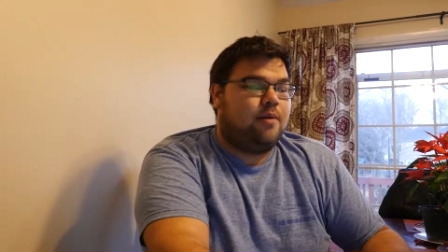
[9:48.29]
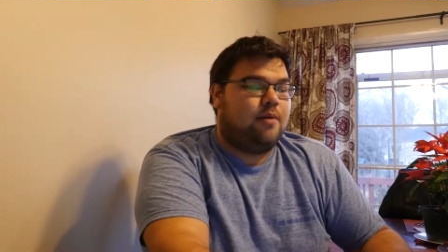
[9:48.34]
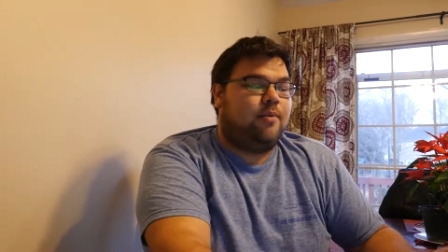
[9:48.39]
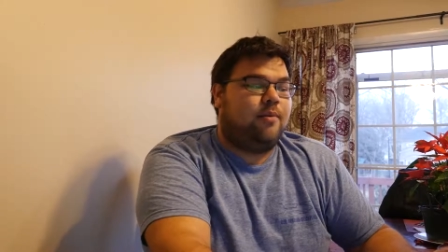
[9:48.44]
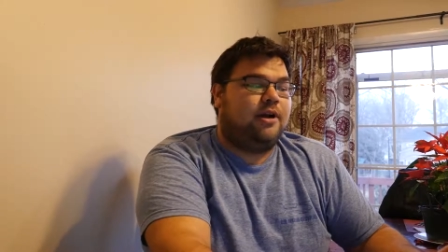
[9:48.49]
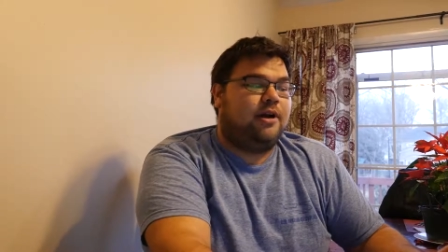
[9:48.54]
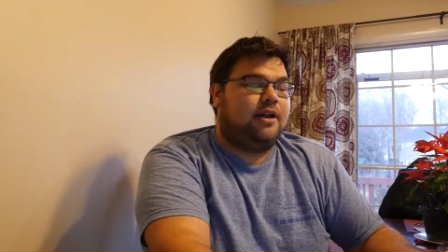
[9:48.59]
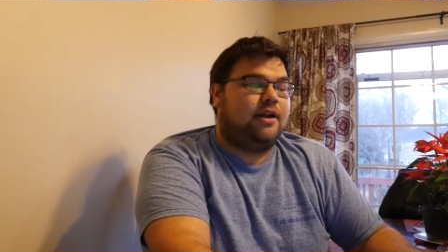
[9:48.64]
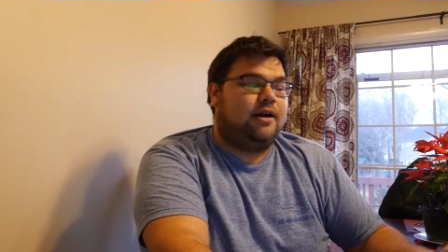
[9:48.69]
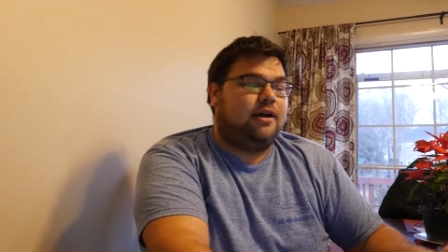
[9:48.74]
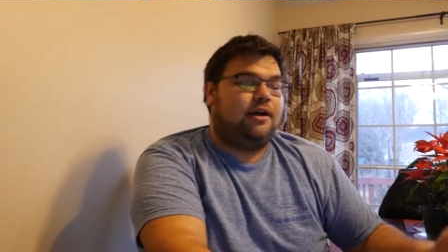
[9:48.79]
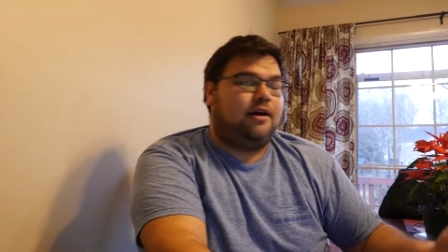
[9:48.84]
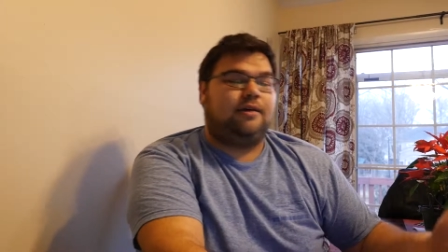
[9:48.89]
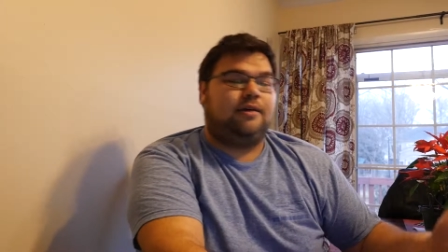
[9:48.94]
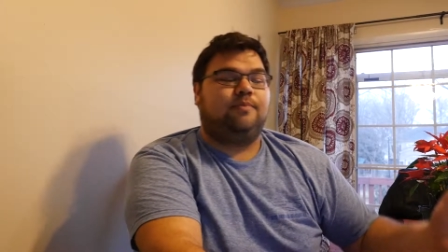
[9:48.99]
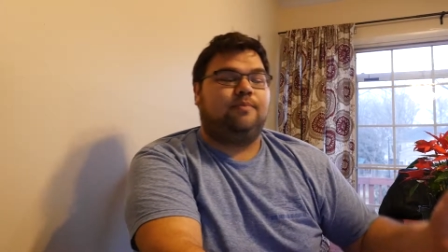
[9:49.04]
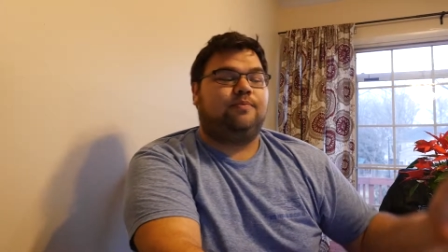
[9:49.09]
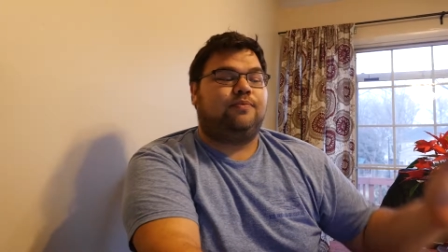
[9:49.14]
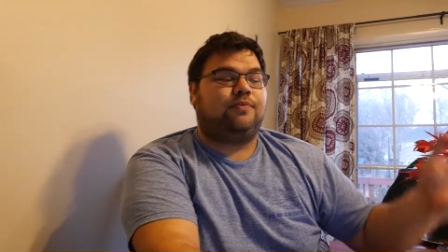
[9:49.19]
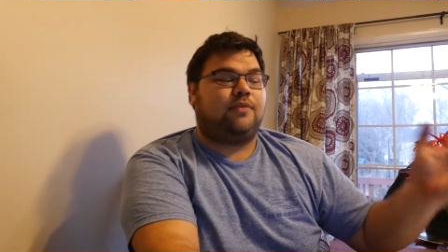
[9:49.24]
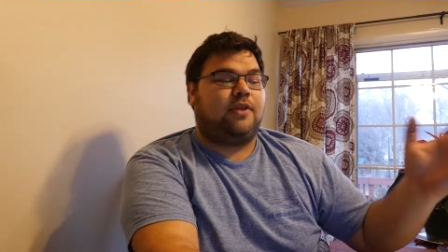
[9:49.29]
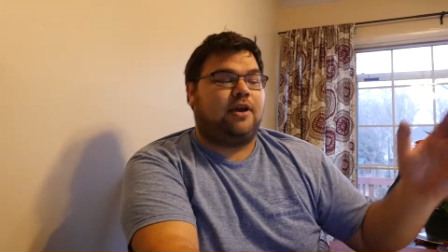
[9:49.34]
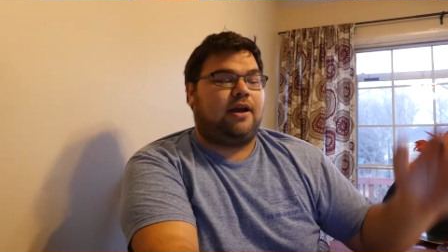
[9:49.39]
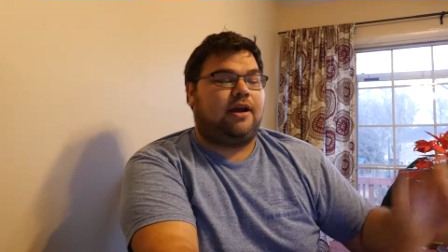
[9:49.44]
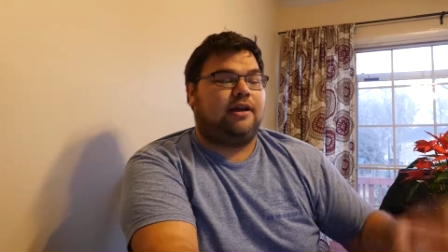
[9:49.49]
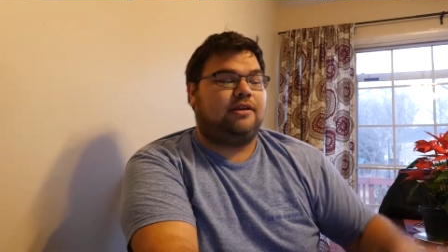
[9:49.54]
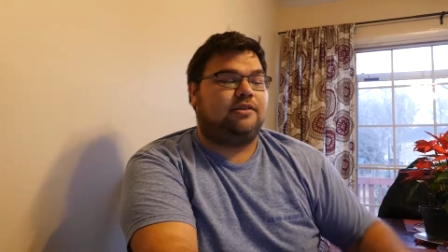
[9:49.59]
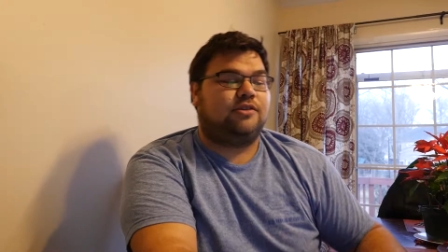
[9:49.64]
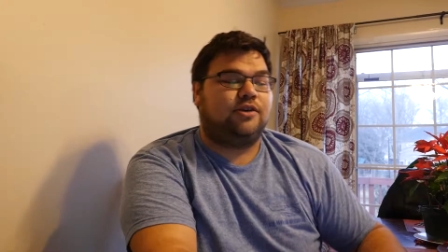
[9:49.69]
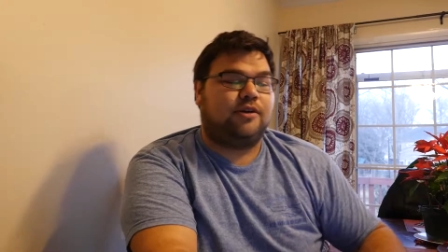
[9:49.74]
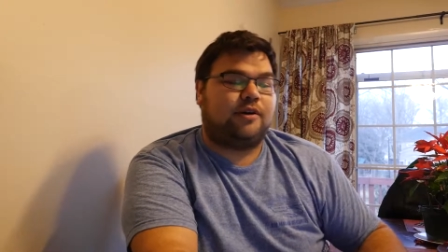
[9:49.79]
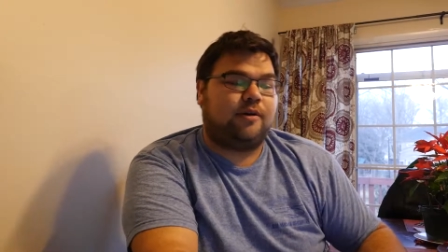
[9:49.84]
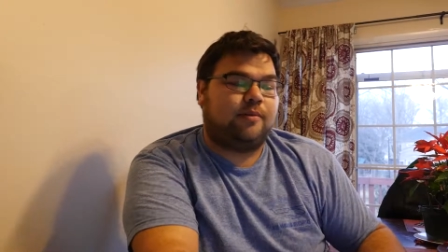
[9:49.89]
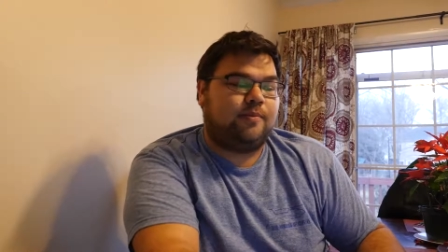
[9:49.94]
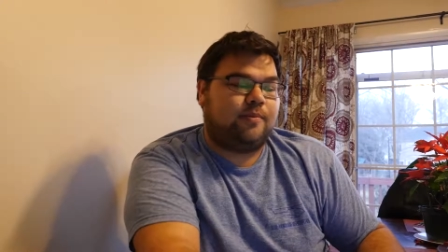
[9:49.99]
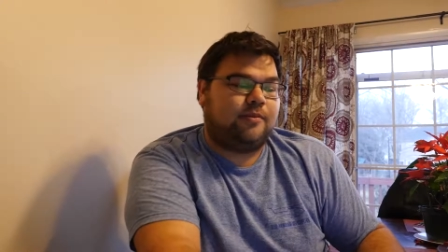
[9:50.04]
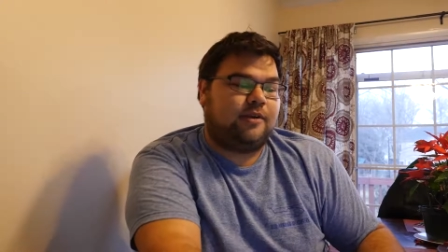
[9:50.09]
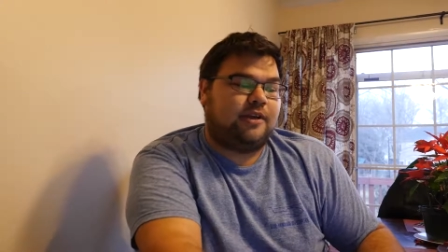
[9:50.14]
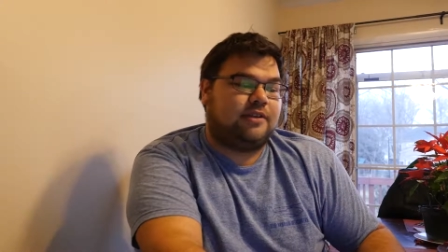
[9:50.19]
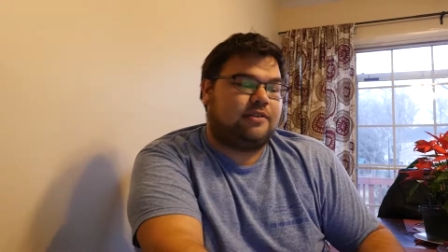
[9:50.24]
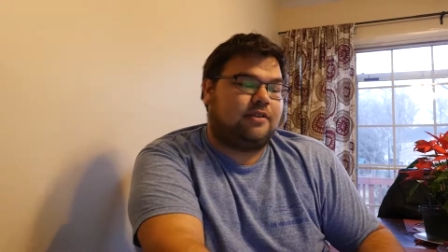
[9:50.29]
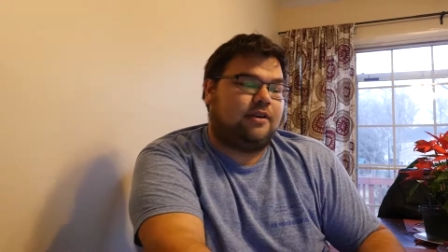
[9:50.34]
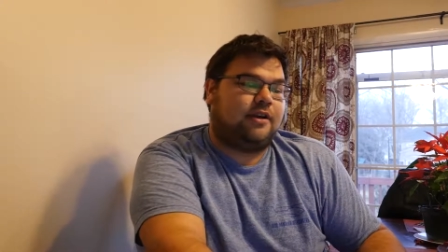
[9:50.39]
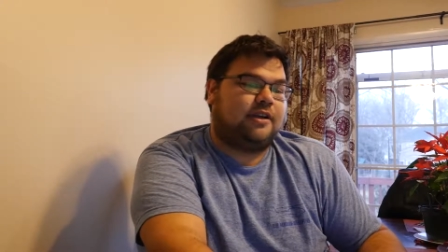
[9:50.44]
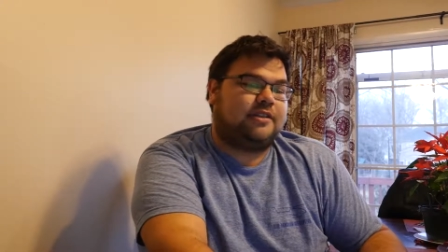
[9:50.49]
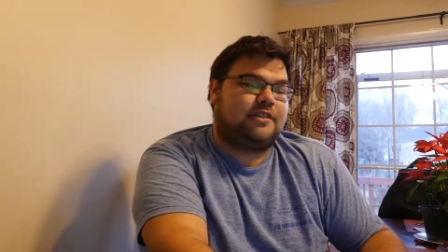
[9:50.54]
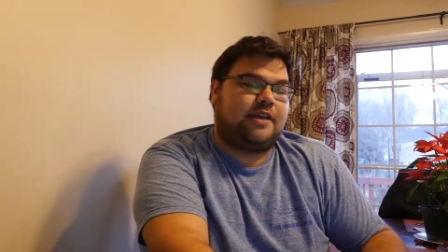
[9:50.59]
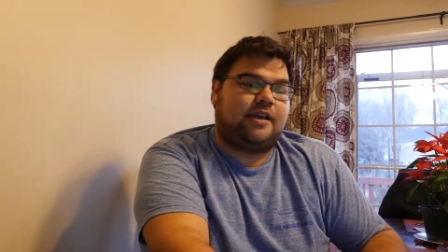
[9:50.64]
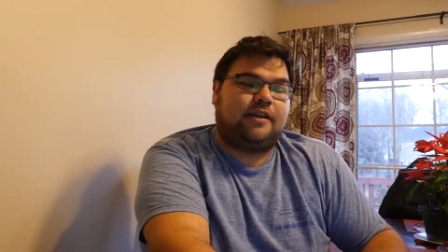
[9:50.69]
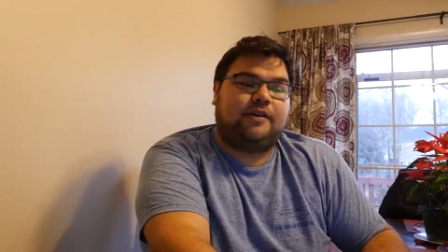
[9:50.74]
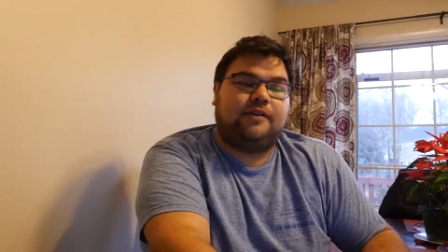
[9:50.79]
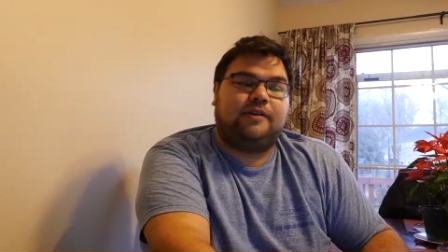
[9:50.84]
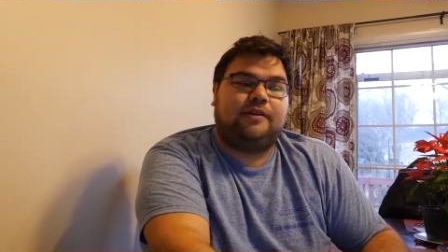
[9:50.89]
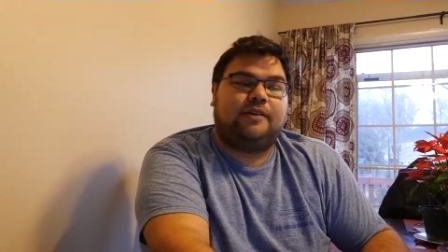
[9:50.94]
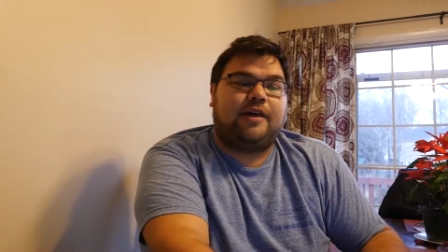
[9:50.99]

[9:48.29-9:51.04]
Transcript: but um, I took them as long as I could.